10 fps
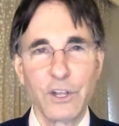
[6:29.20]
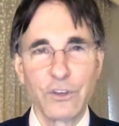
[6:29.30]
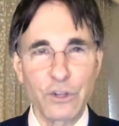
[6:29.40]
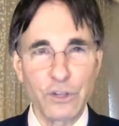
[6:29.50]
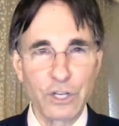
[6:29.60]

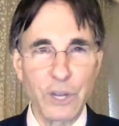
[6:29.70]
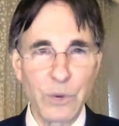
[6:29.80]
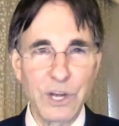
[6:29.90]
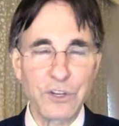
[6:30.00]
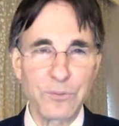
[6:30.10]
So look at
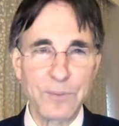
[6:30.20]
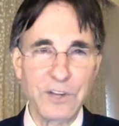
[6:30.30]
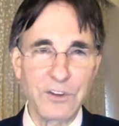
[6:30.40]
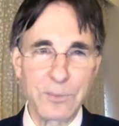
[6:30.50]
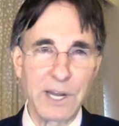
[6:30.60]
where you
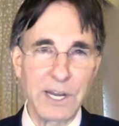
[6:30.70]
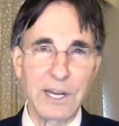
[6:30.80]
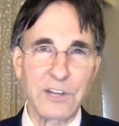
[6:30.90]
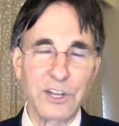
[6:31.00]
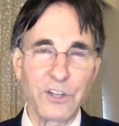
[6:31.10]
spend your money and
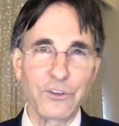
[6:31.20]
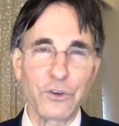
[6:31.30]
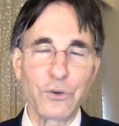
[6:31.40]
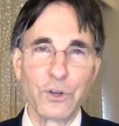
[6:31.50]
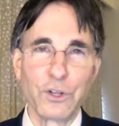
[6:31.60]
it tells
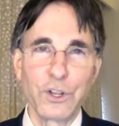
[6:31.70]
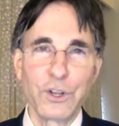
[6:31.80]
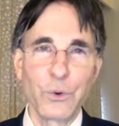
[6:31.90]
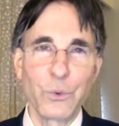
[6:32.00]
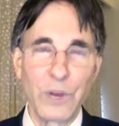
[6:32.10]
you
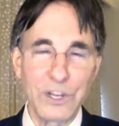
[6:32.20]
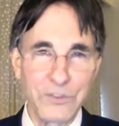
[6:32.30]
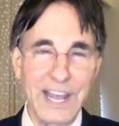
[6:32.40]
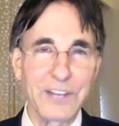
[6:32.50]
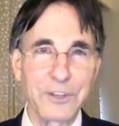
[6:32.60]
what you
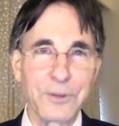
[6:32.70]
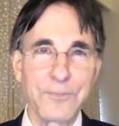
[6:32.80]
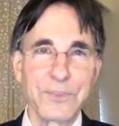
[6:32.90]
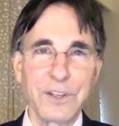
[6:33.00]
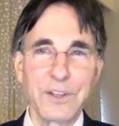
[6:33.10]
value.
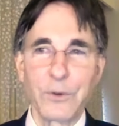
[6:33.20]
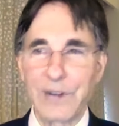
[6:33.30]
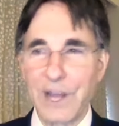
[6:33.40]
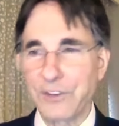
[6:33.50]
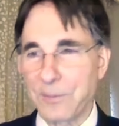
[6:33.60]

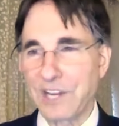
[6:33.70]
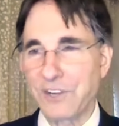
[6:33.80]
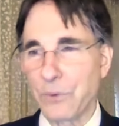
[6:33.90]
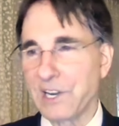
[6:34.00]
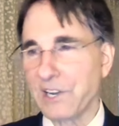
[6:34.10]
When I was in my
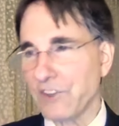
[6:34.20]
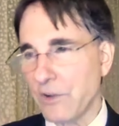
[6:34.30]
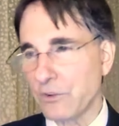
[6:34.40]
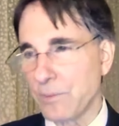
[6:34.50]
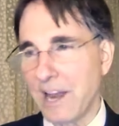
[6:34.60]
20s,
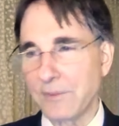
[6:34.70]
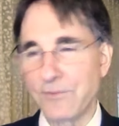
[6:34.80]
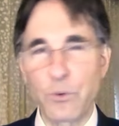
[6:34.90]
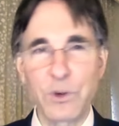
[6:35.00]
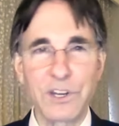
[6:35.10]
I was buying
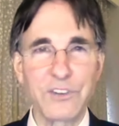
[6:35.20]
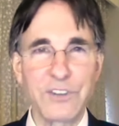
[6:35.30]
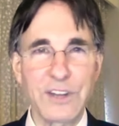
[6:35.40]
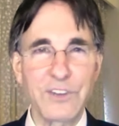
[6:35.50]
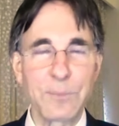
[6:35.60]
40 to
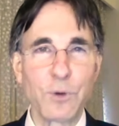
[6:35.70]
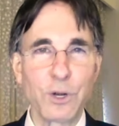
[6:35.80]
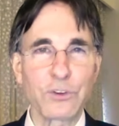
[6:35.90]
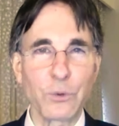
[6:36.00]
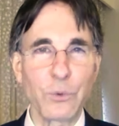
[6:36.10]
70
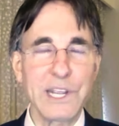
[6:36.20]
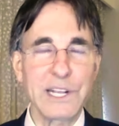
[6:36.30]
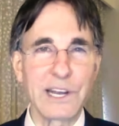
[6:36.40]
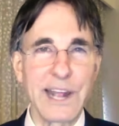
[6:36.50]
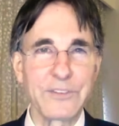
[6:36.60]
books a week
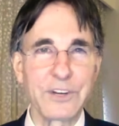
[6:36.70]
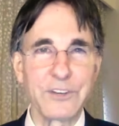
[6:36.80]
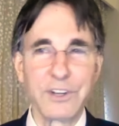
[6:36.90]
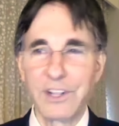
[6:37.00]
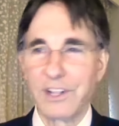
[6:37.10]
on average.
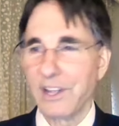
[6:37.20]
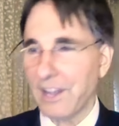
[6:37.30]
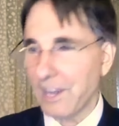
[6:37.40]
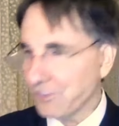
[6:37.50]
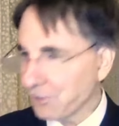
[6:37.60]

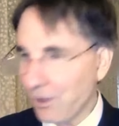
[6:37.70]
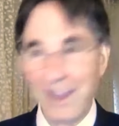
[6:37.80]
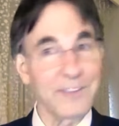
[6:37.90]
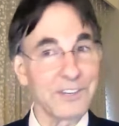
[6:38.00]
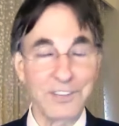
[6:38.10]
And so
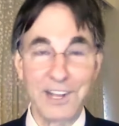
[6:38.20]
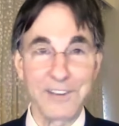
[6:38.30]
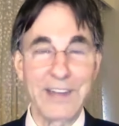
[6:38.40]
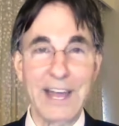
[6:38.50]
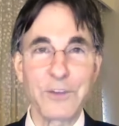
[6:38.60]
I obviously had a
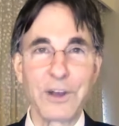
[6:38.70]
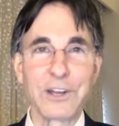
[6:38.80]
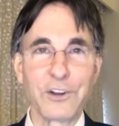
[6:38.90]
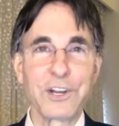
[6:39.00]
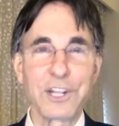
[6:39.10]
value on
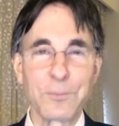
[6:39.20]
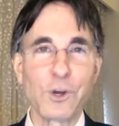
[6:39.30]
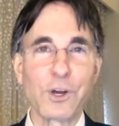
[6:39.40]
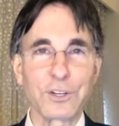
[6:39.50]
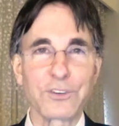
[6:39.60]
learning and
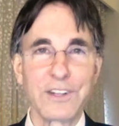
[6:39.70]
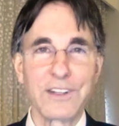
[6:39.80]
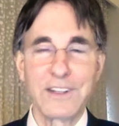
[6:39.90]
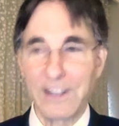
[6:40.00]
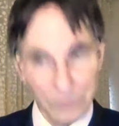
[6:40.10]
books
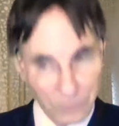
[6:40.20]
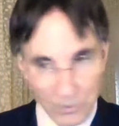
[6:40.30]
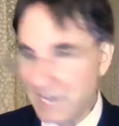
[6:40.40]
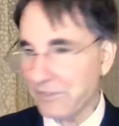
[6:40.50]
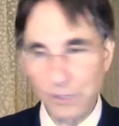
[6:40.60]
and was
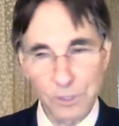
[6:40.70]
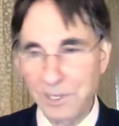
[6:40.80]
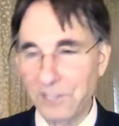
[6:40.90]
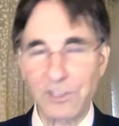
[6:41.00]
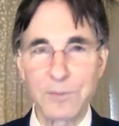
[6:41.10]
reading
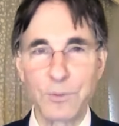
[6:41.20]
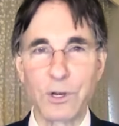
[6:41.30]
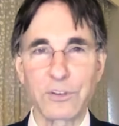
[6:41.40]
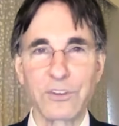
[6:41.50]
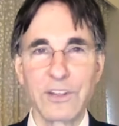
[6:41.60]
voluminously
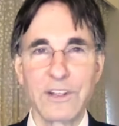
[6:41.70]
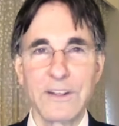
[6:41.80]
books.